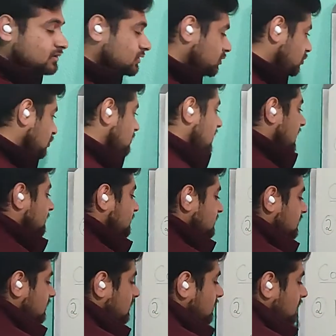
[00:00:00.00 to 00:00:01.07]
2 times.
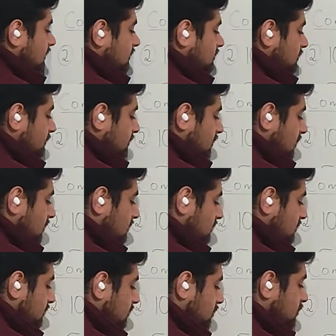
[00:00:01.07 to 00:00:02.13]
So we got
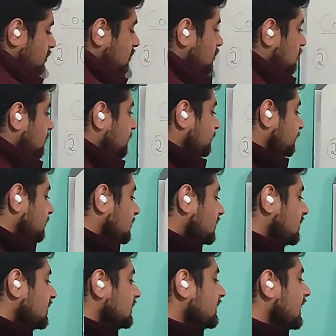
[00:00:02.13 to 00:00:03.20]
2.
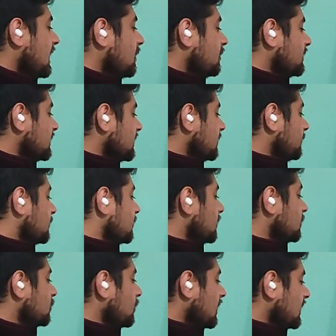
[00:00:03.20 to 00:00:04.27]
Now here we got
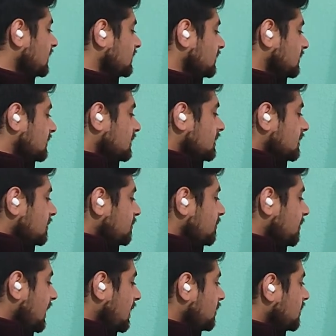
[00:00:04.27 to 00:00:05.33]
1
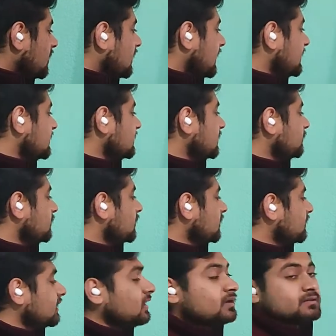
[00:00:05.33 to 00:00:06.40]
power and here we got
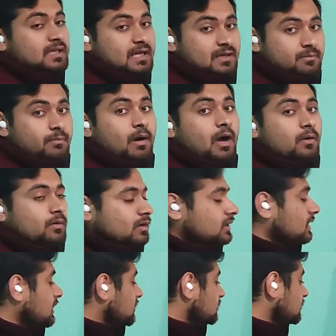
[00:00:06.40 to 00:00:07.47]
the second power.
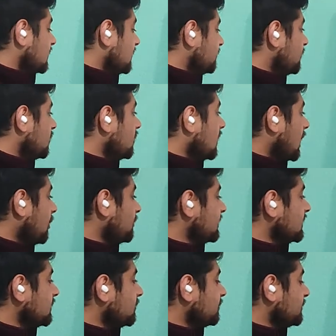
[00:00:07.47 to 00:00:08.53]
So therefore, how
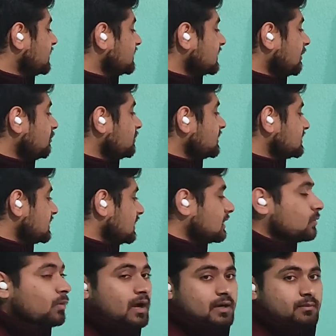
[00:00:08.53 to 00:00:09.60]
many p's are we missing?
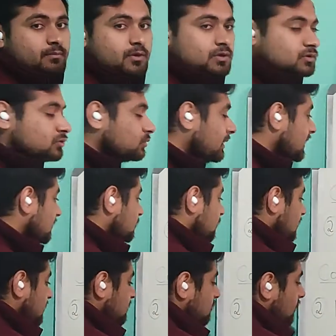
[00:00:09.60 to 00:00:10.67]
1, because 2 minus
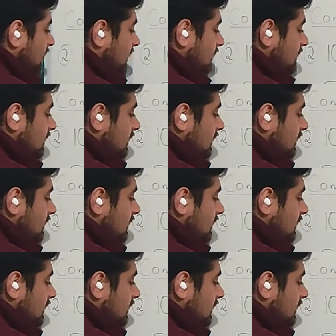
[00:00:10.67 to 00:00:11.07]
1 is 1.